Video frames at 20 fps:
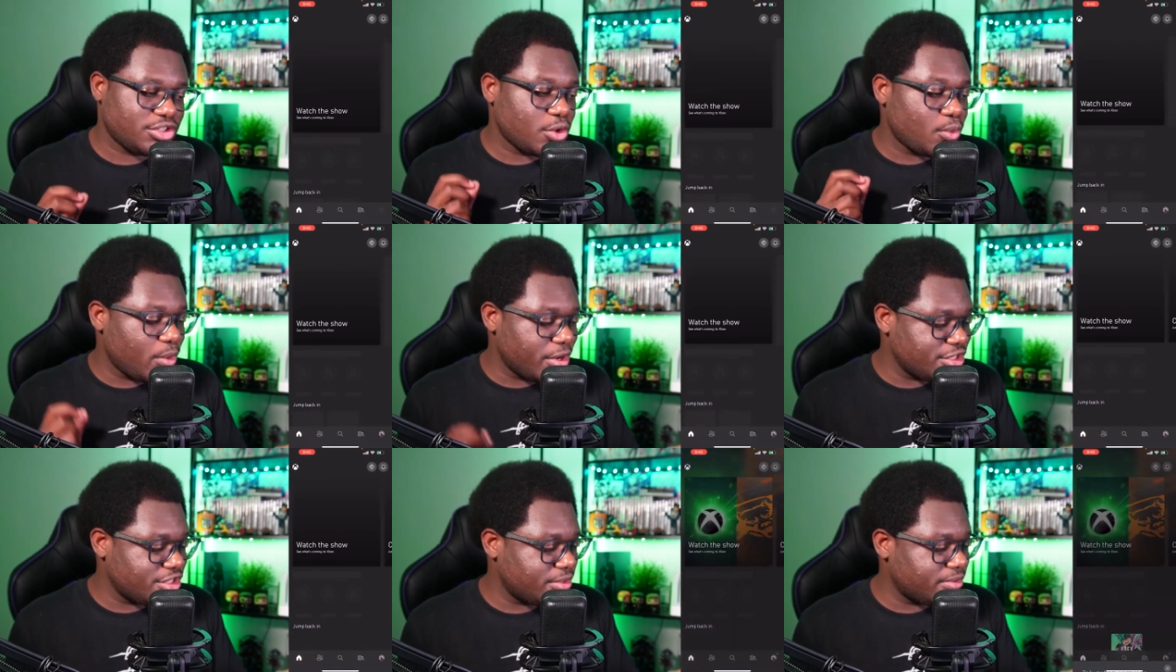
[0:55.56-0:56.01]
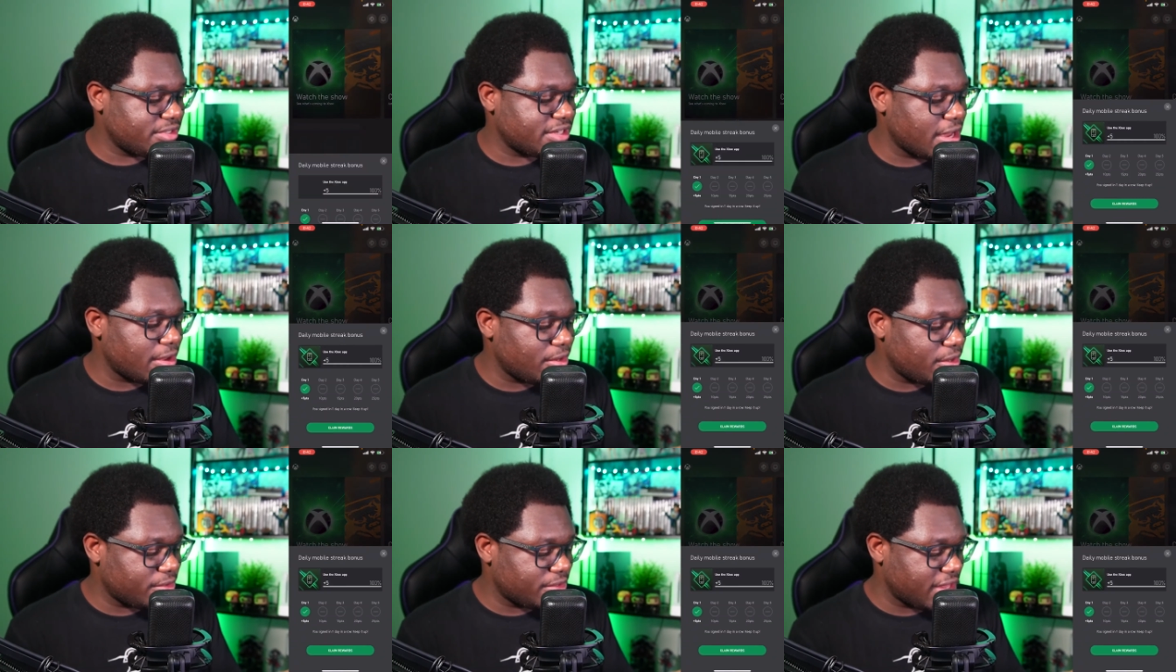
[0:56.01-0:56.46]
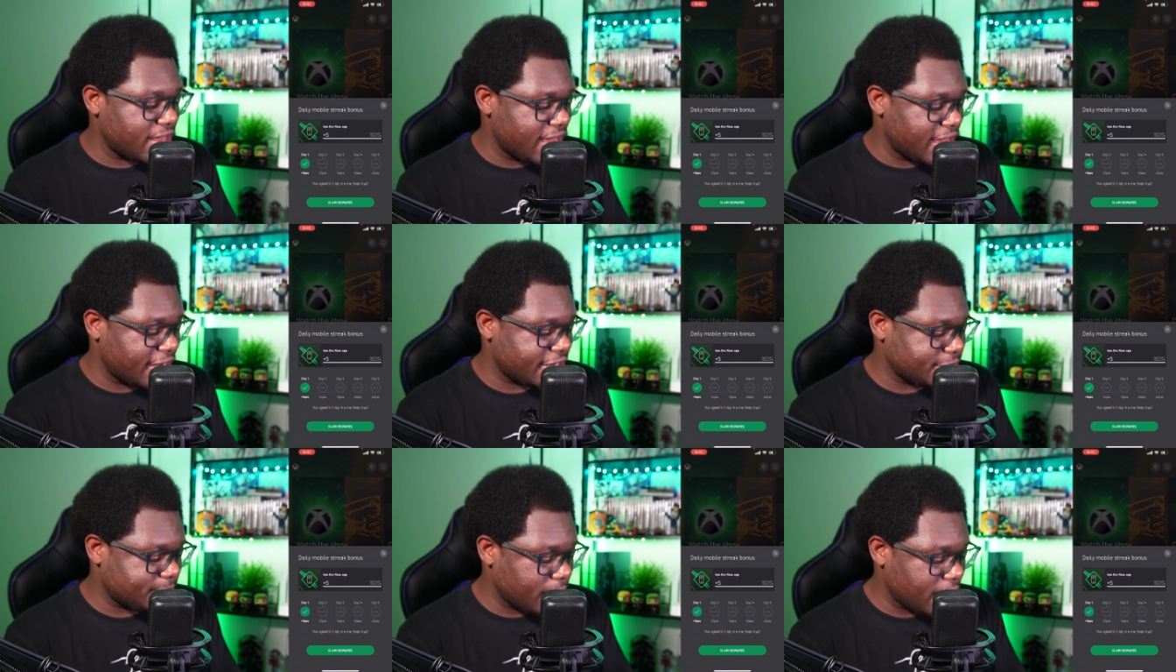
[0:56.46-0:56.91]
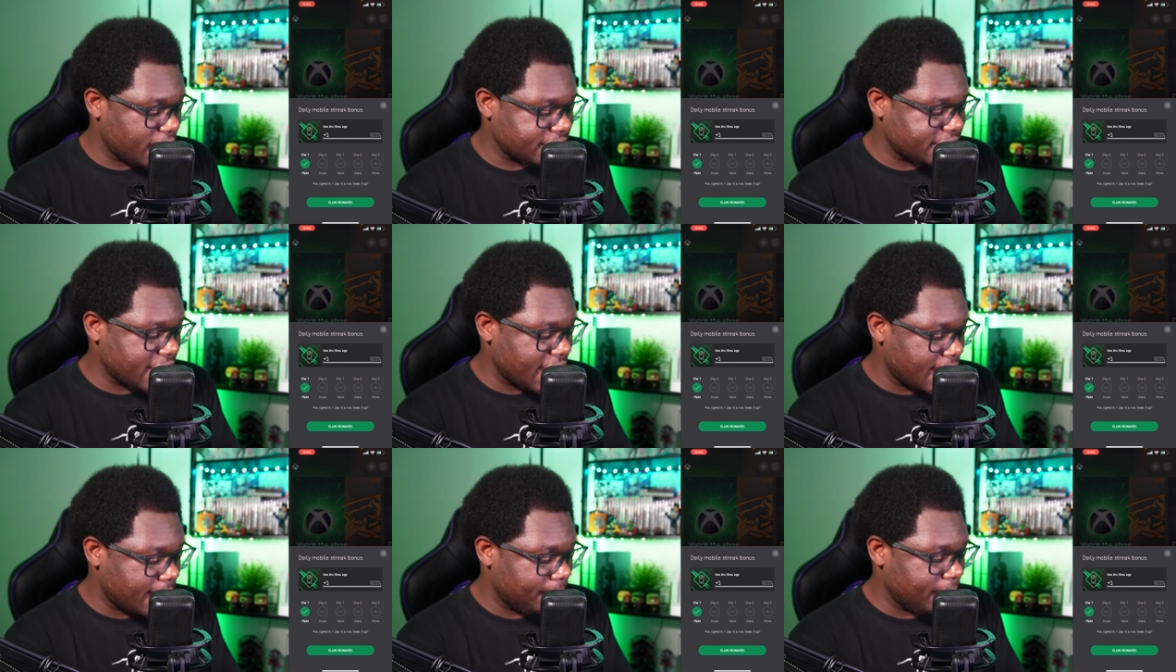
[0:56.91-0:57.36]
So once you download the
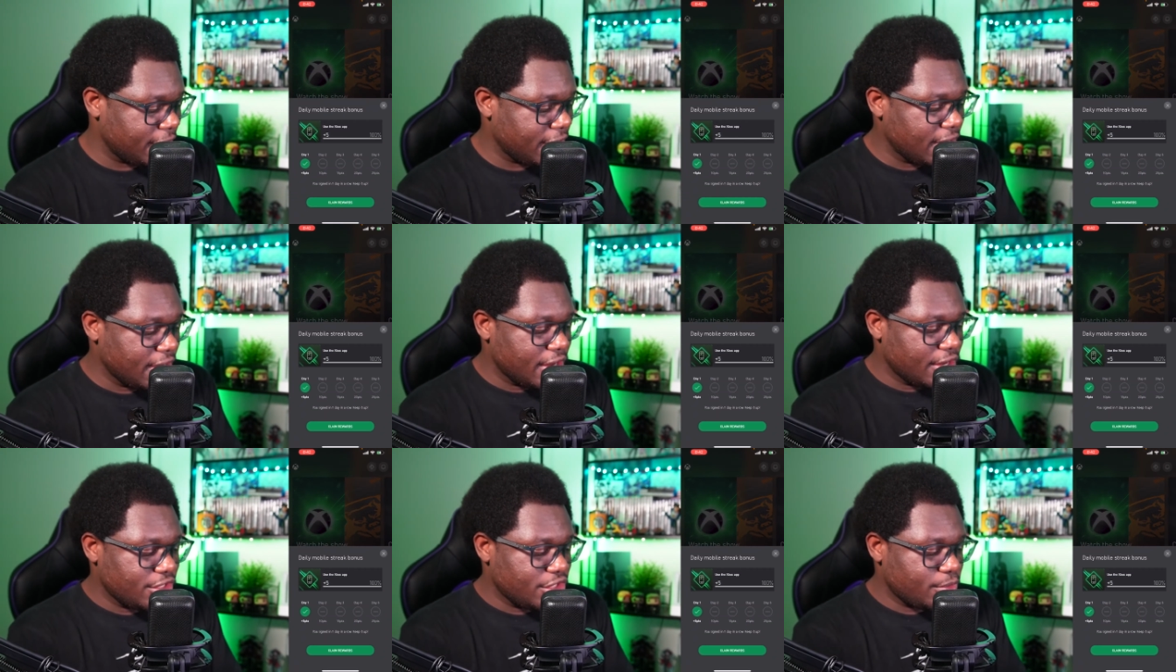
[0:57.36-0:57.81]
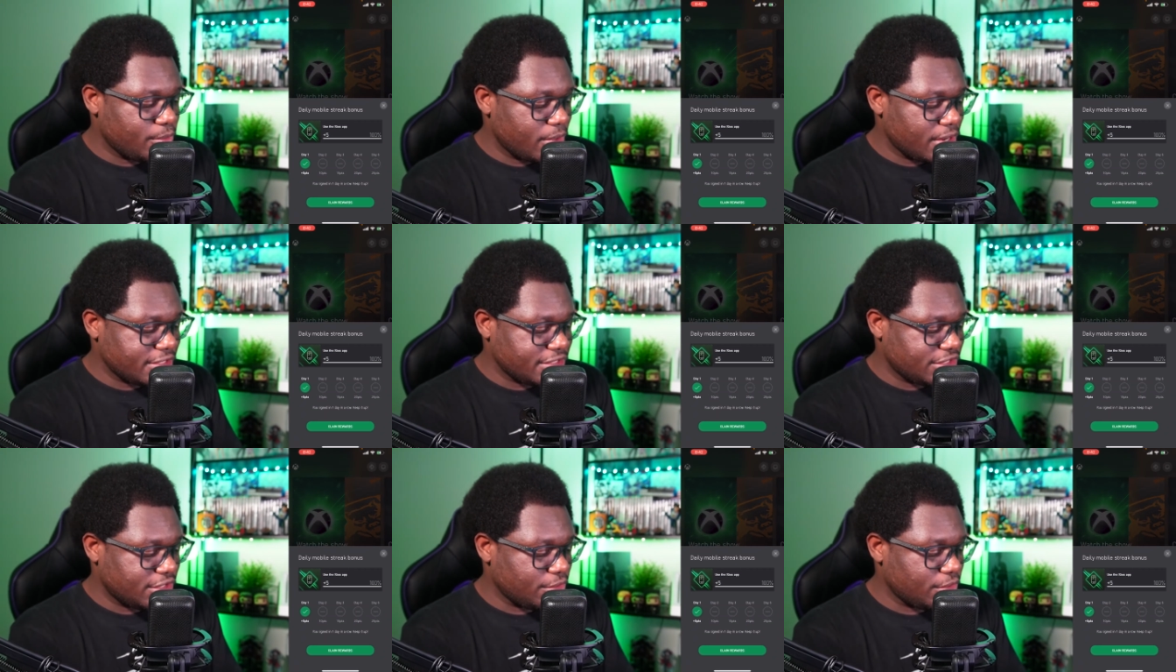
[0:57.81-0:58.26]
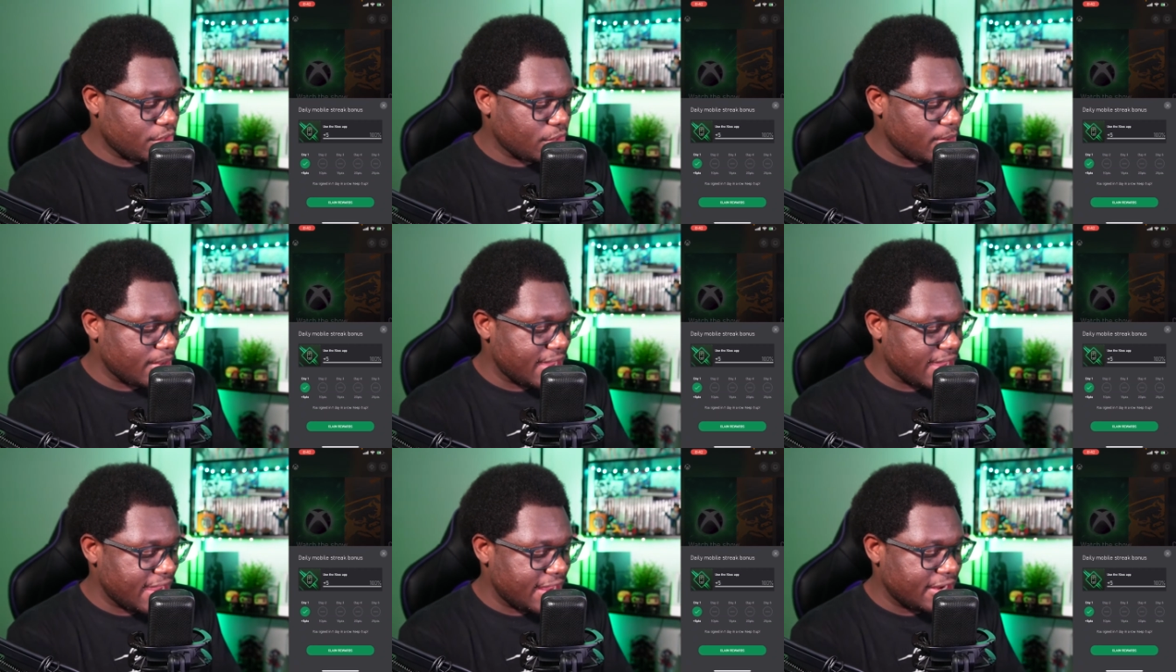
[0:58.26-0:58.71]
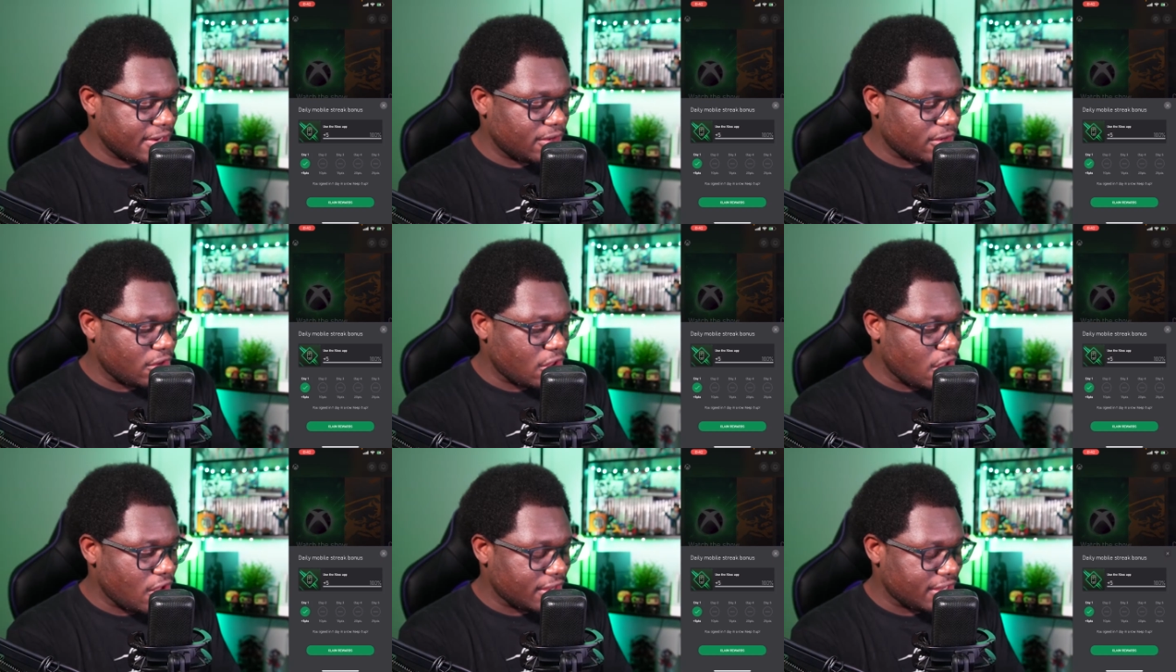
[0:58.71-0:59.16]
Xbox app, you want to go ahead
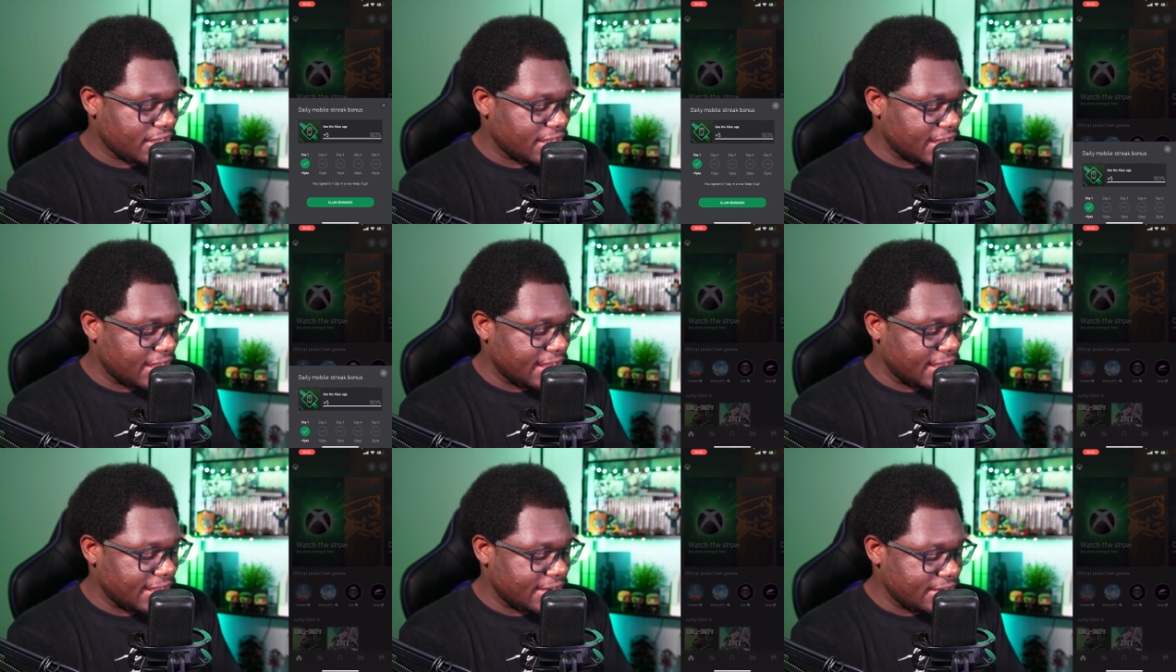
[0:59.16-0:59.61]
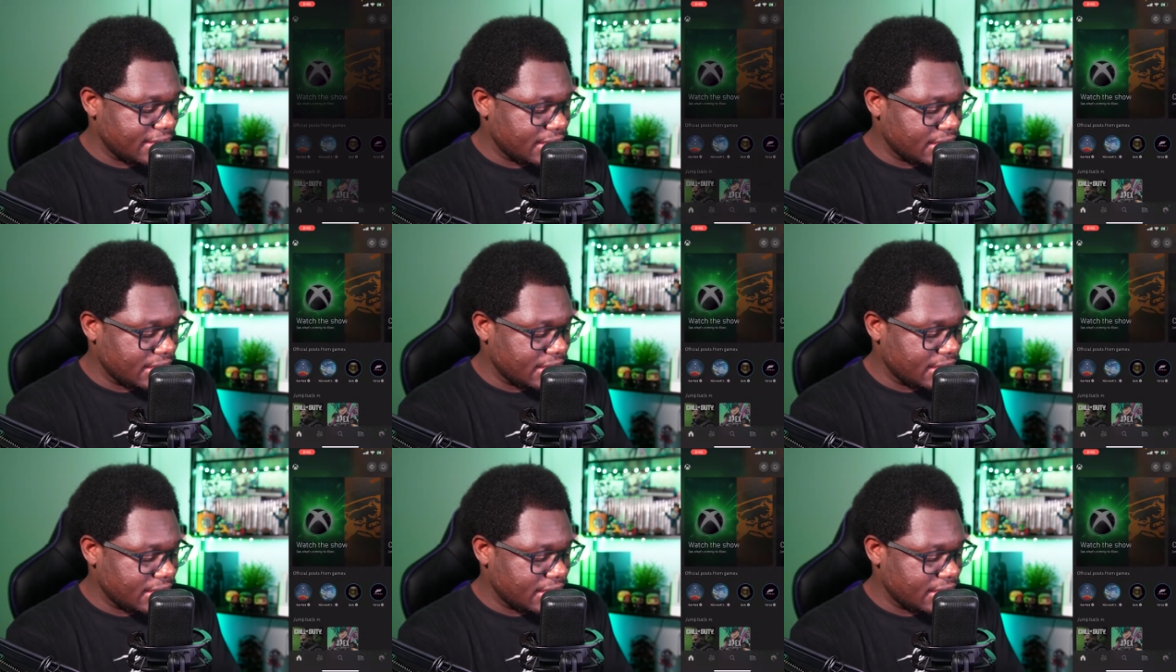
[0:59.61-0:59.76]
and log in.